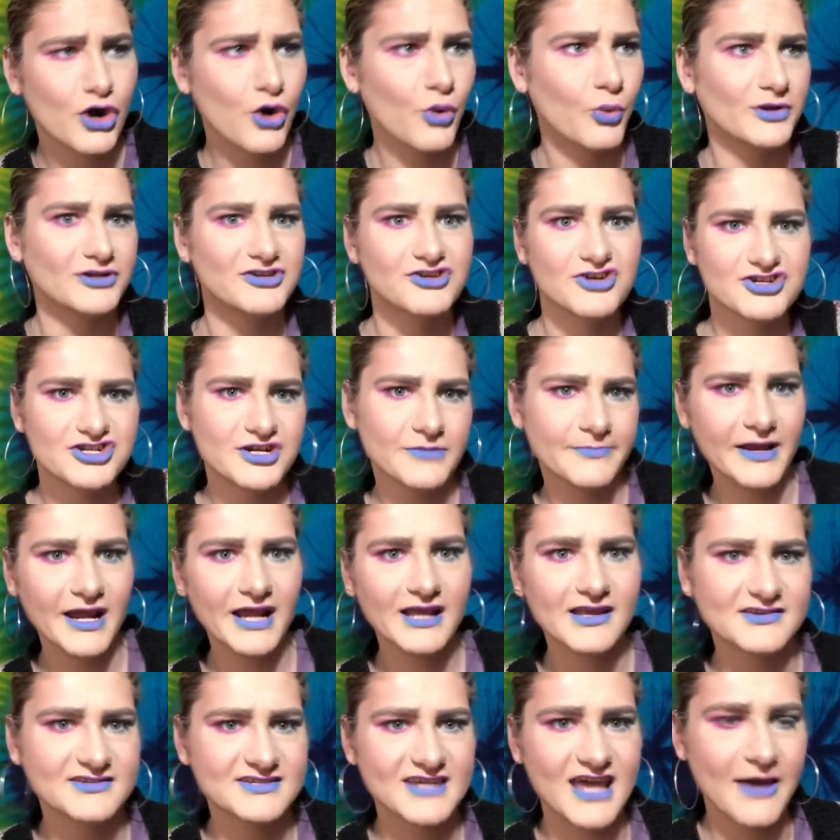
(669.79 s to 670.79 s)
When Trisha
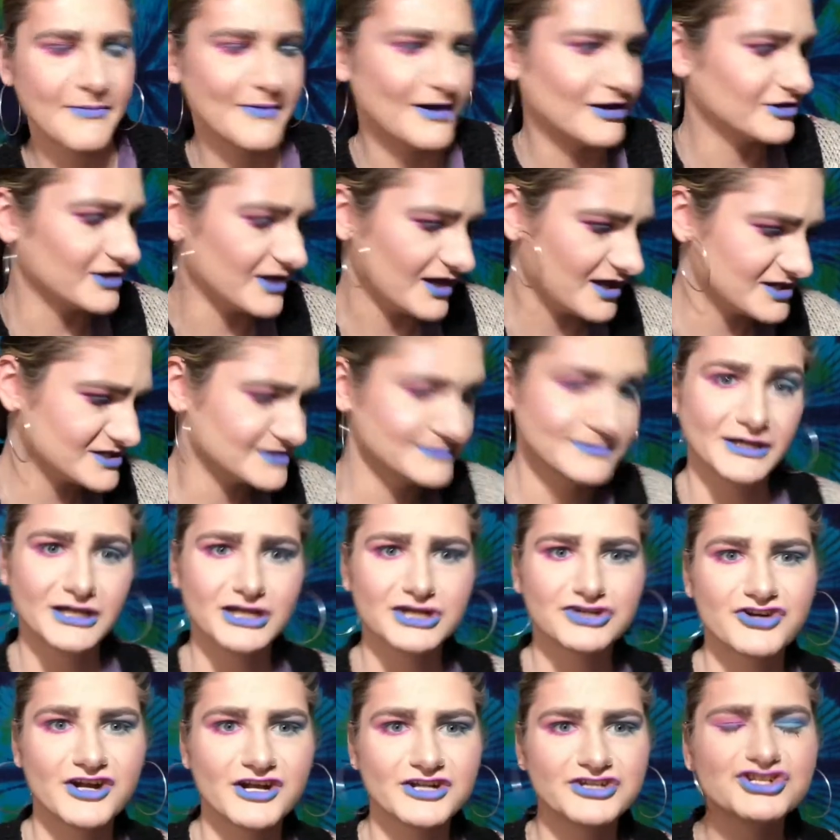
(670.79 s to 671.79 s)
Paytas came out as being
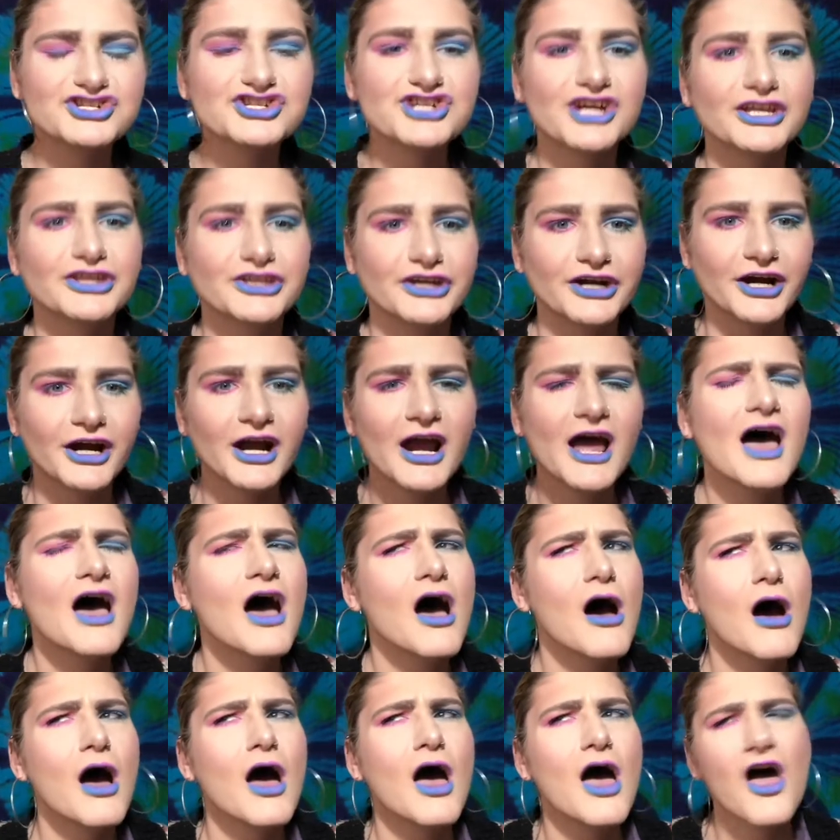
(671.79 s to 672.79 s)
transgender,
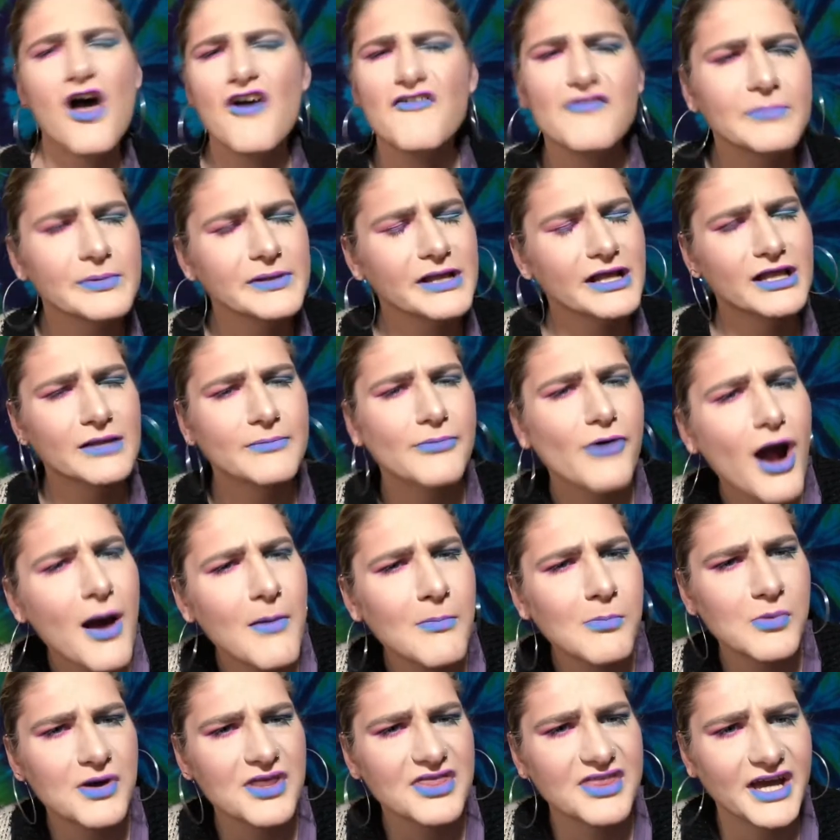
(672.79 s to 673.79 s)
everybody had a
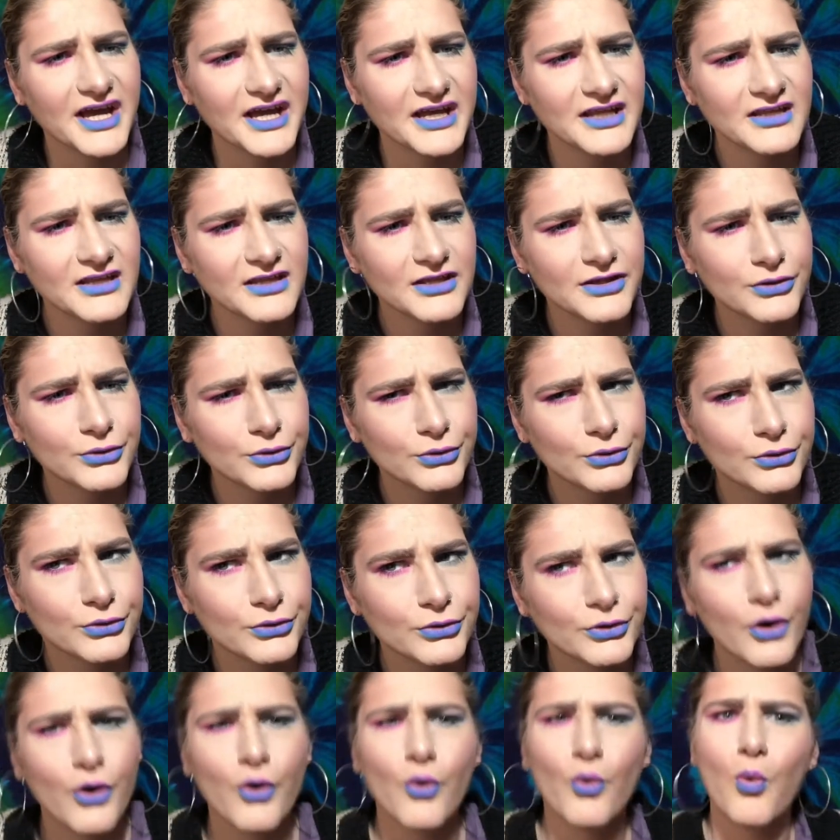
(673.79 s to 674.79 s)
problem with it.
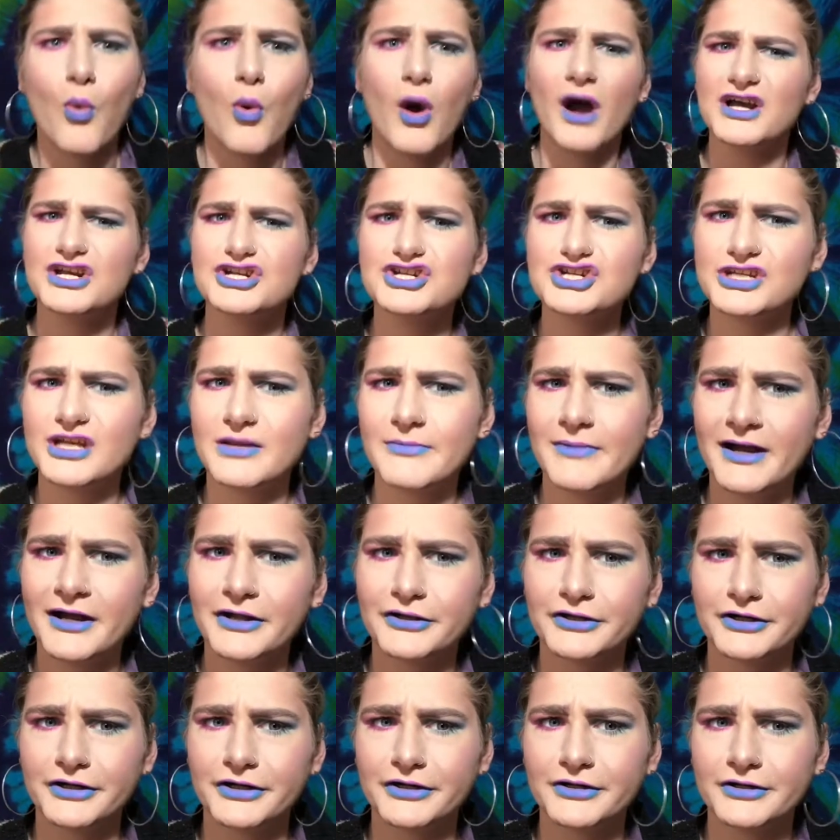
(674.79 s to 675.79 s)
Why should it
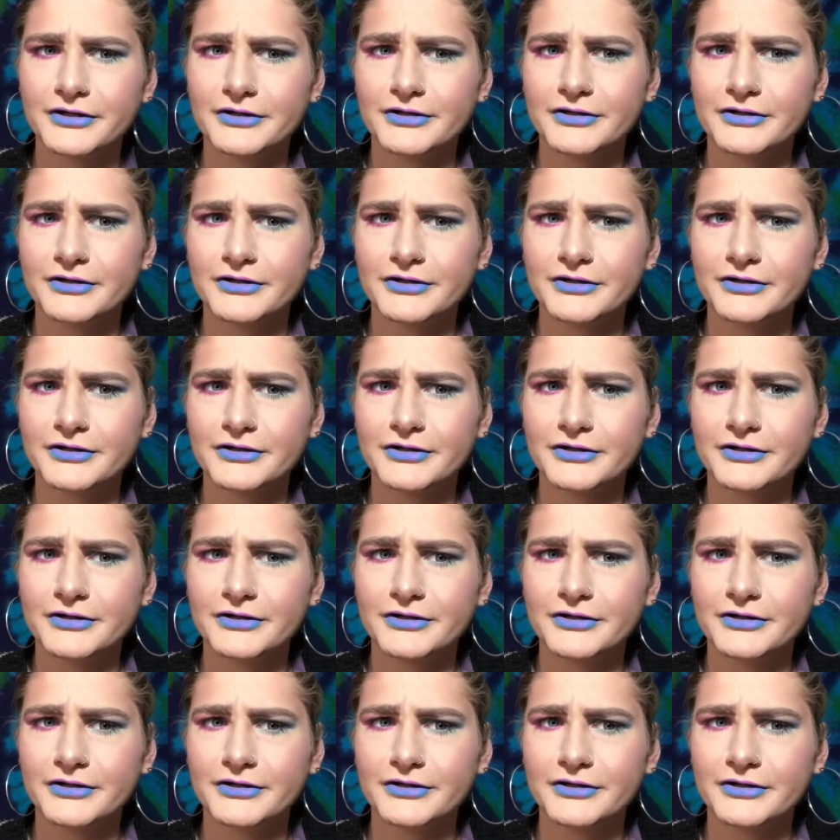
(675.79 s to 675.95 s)
matter?